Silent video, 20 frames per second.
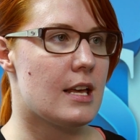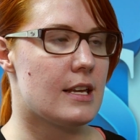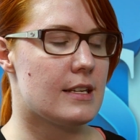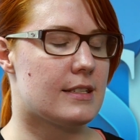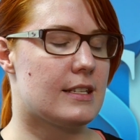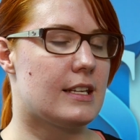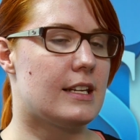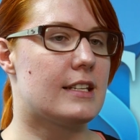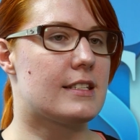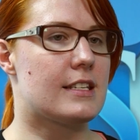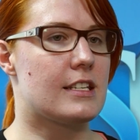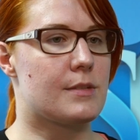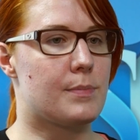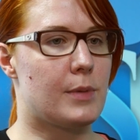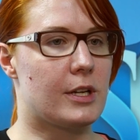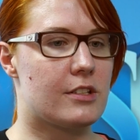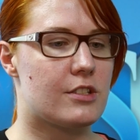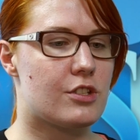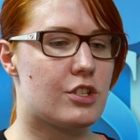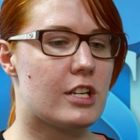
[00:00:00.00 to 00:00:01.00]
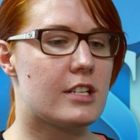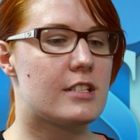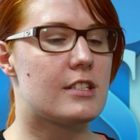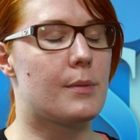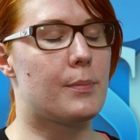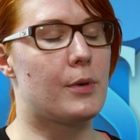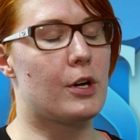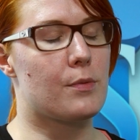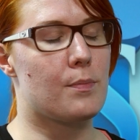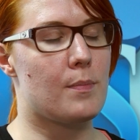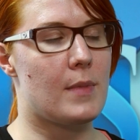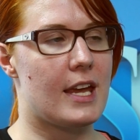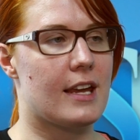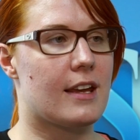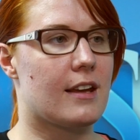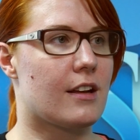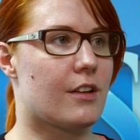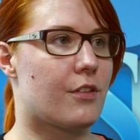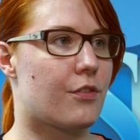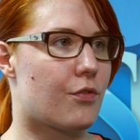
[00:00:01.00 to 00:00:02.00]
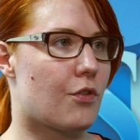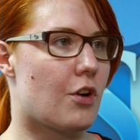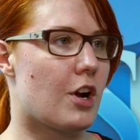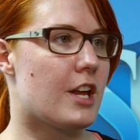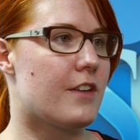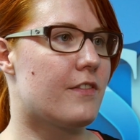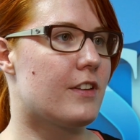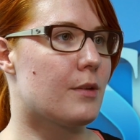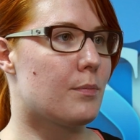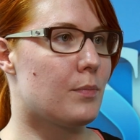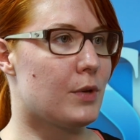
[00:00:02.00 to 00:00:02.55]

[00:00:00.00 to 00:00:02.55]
citizens, but just about making a thriving,